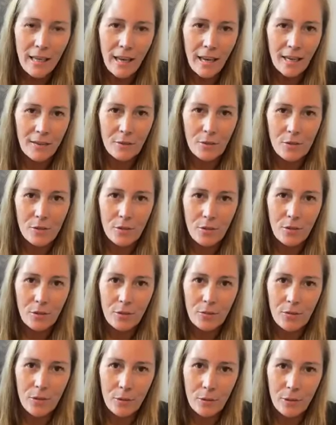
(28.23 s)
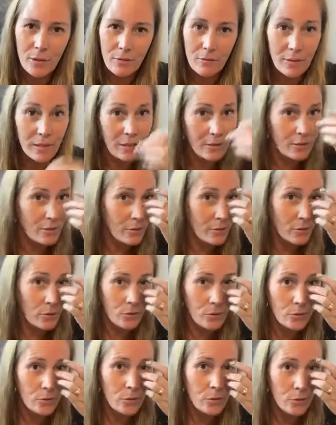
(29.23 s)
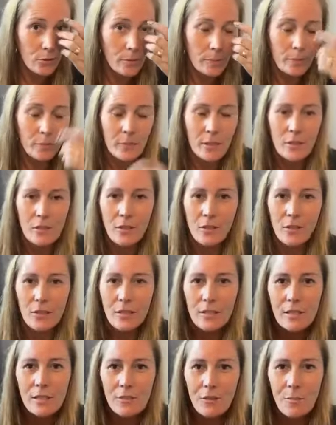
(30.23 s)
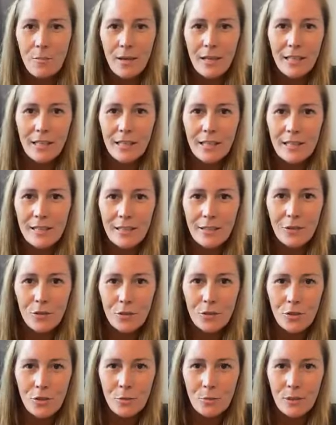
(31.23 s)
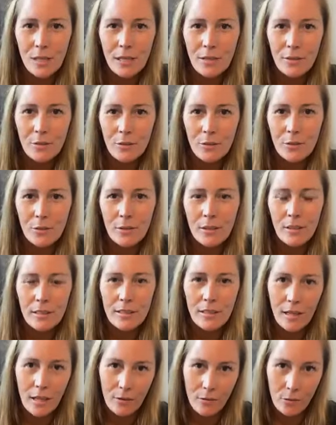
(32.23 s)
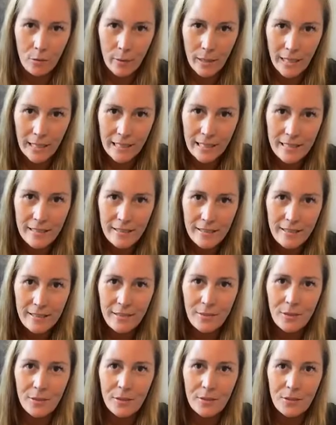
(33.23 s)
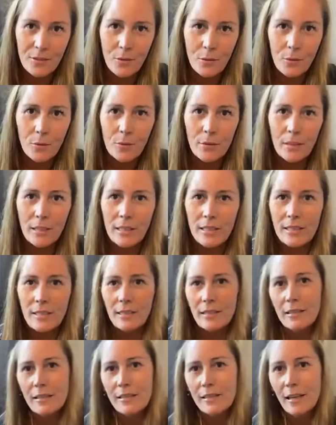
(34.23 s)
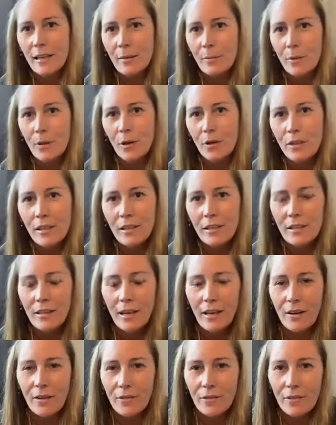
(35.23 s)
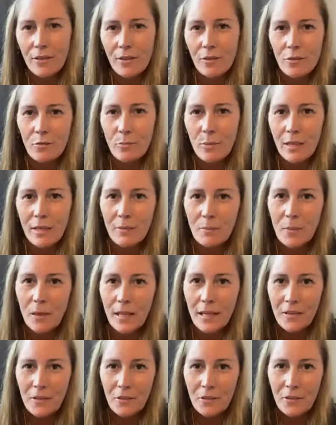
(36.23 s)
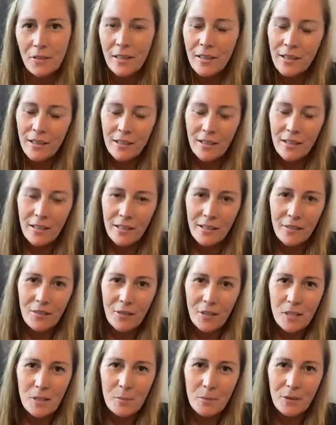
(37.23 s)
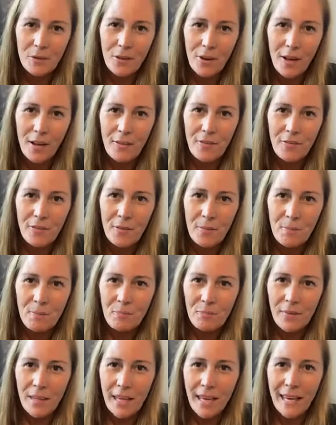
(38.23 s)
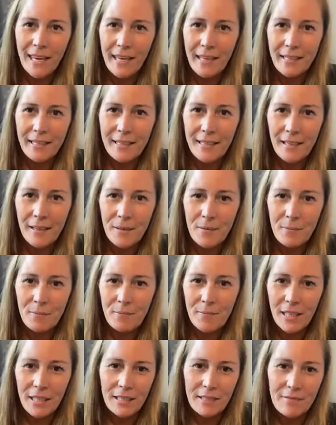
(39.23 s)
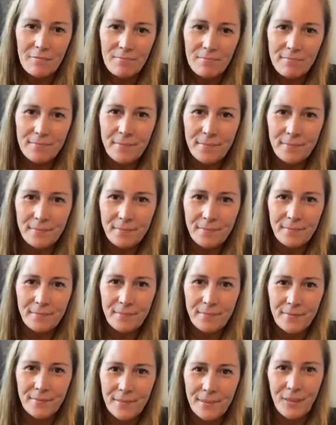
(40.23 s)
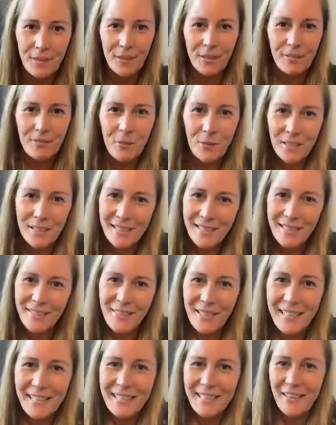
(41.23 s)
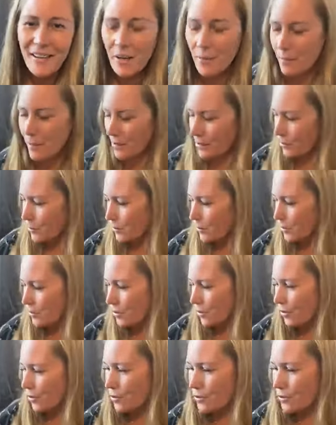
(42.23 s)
and also viewing the videos on YouTube. So just a reminder, there's a YouTube channel called Guitar for Beginners, which has got all the lessons uploaded after they've been played on Facebook Live. And then you can watch them anytime, and also